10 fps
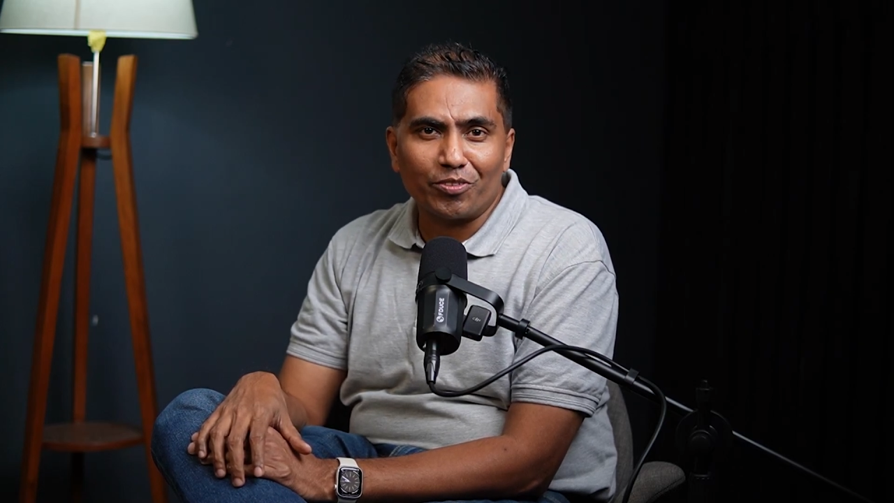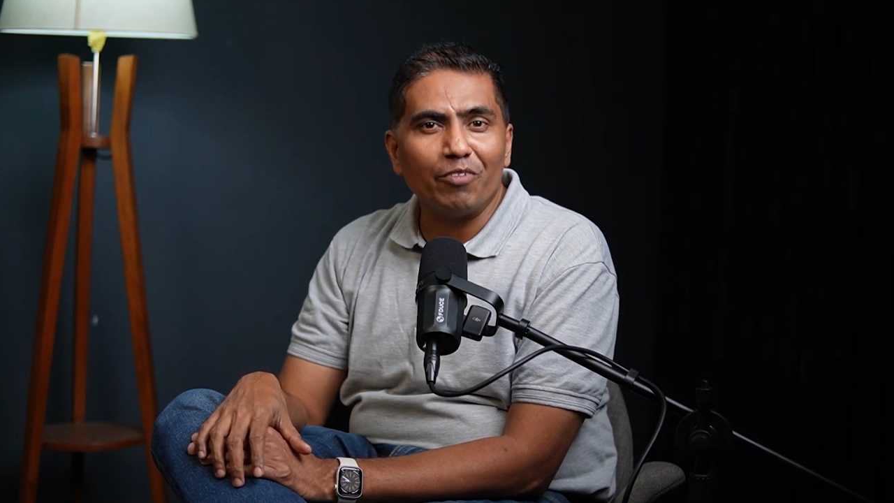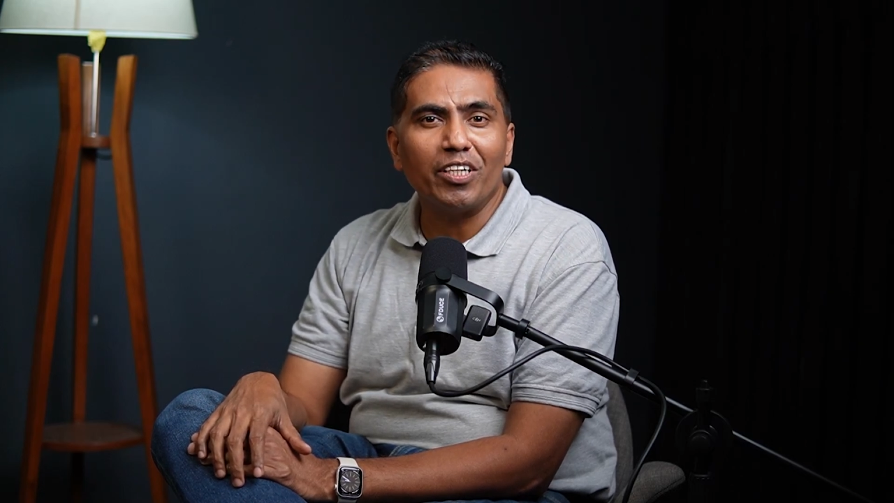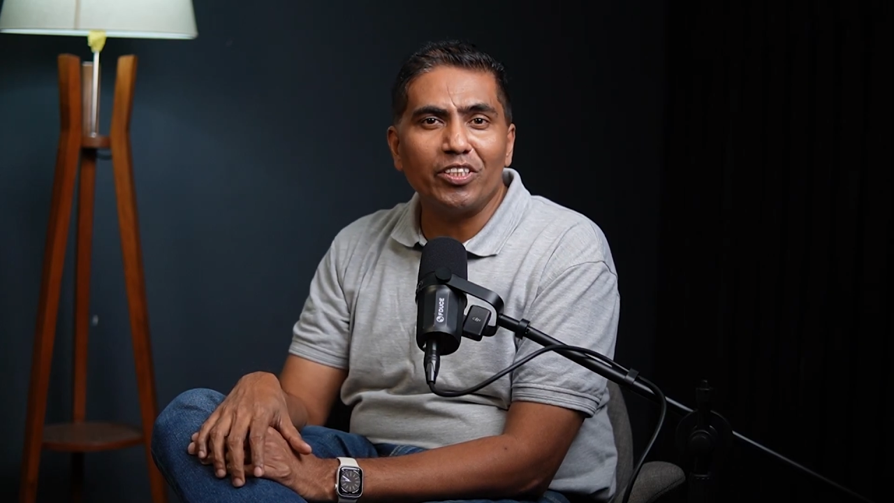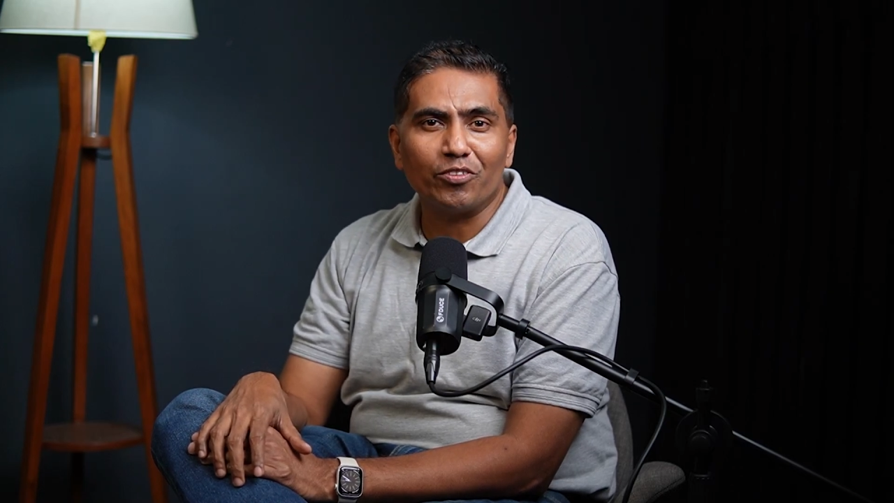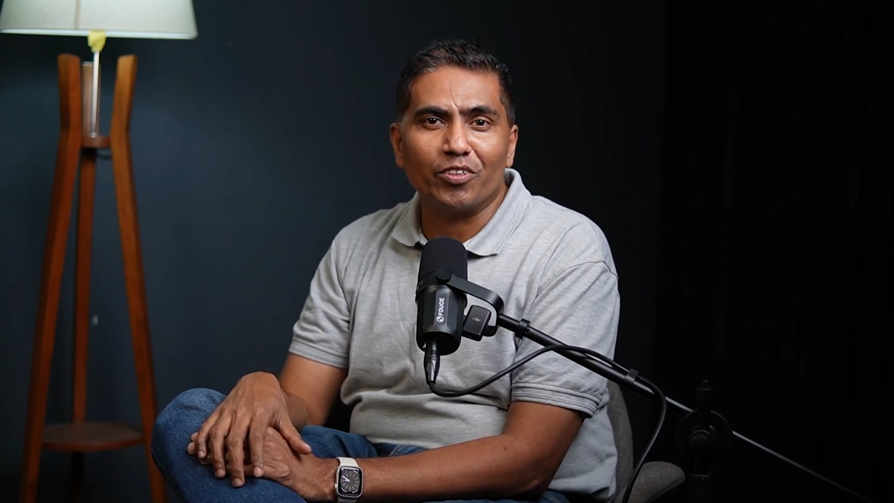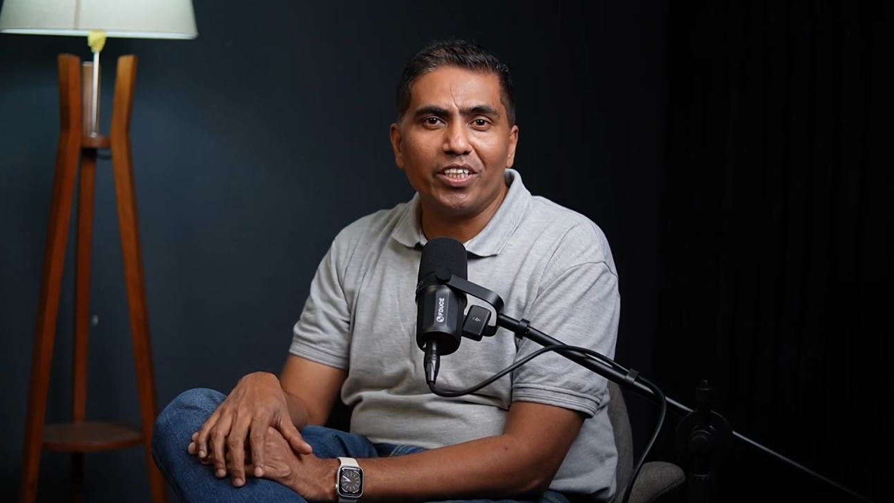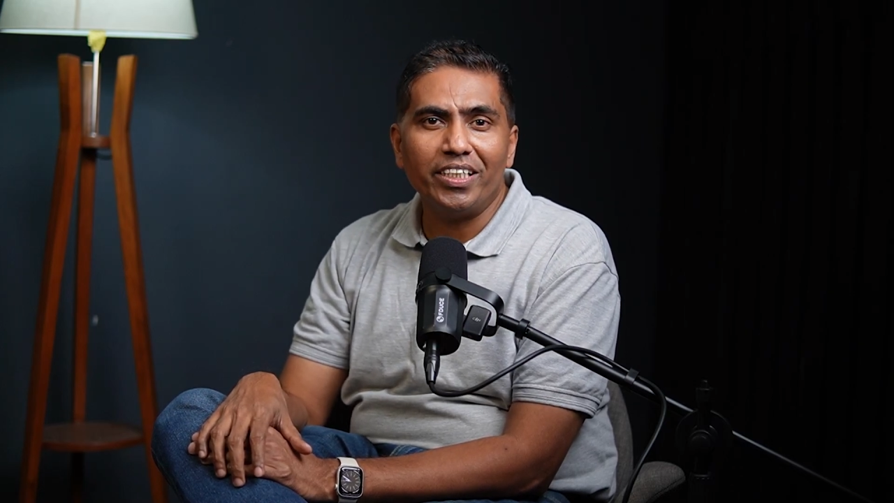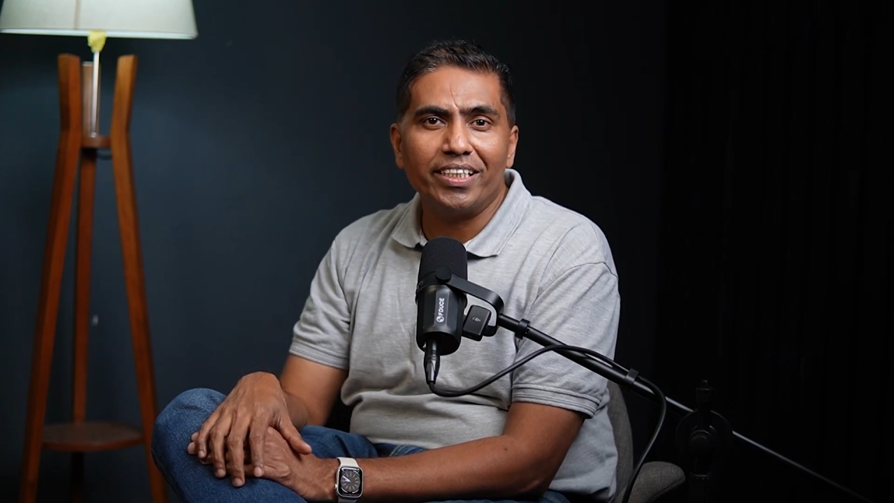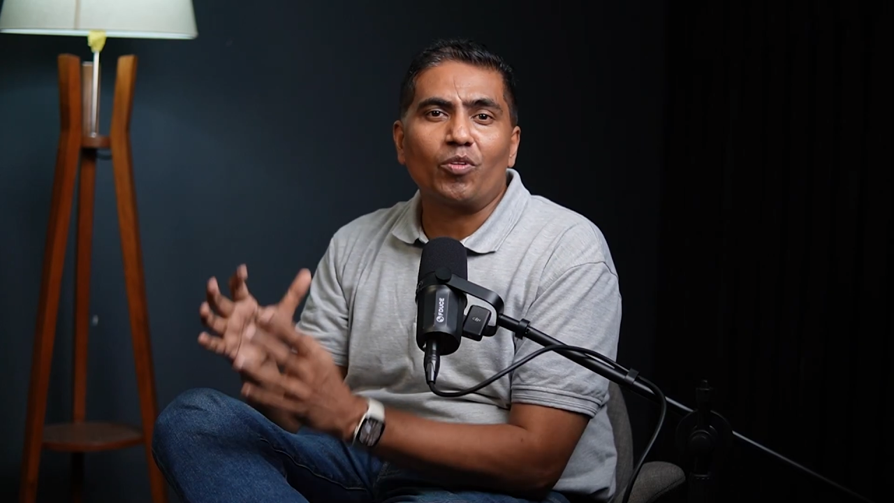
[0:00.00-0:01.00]

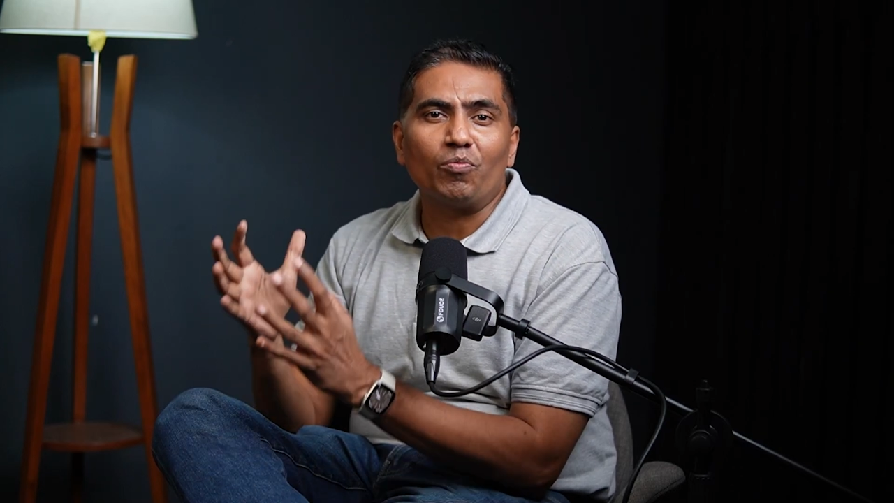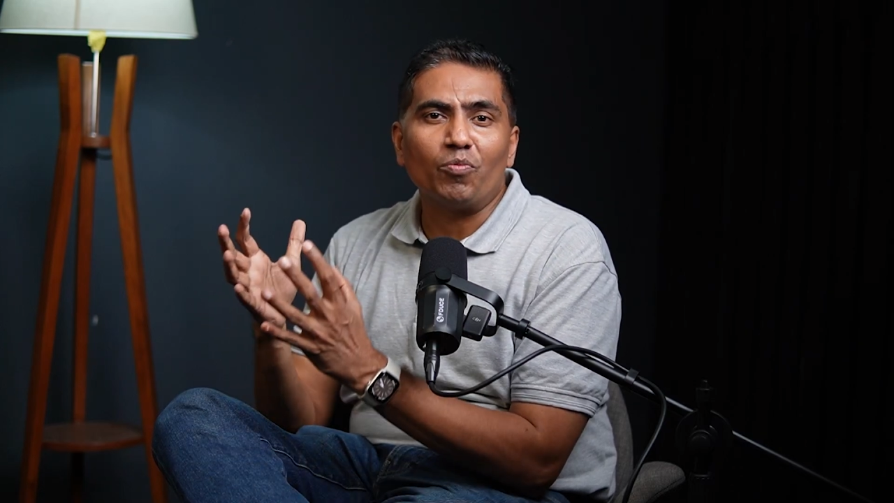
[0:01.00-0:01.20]
Eventually, from